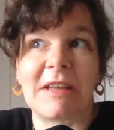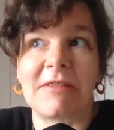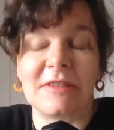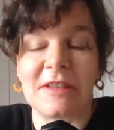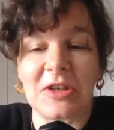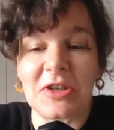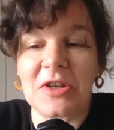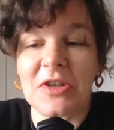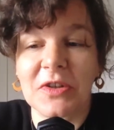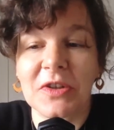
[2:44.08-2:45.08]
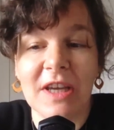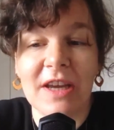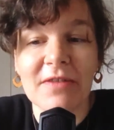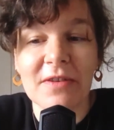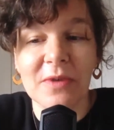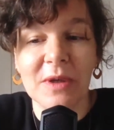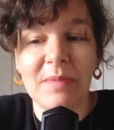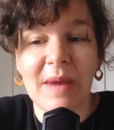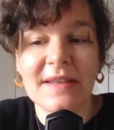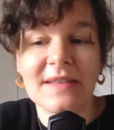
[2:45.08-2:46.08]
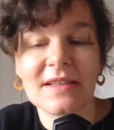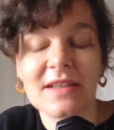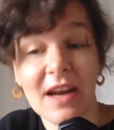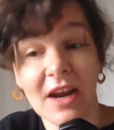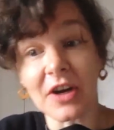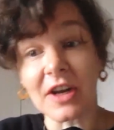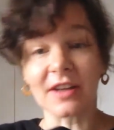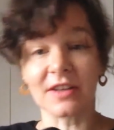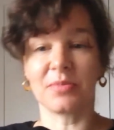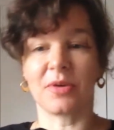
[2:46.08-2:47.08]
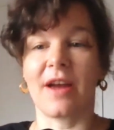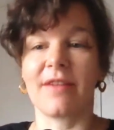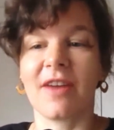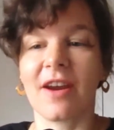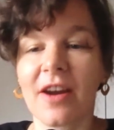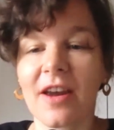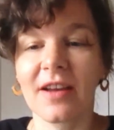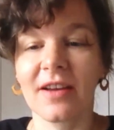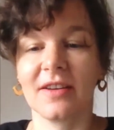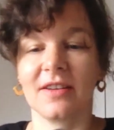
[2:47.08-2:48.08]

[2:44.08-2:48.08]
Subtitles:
definition you could give of what makes an area a deprived area?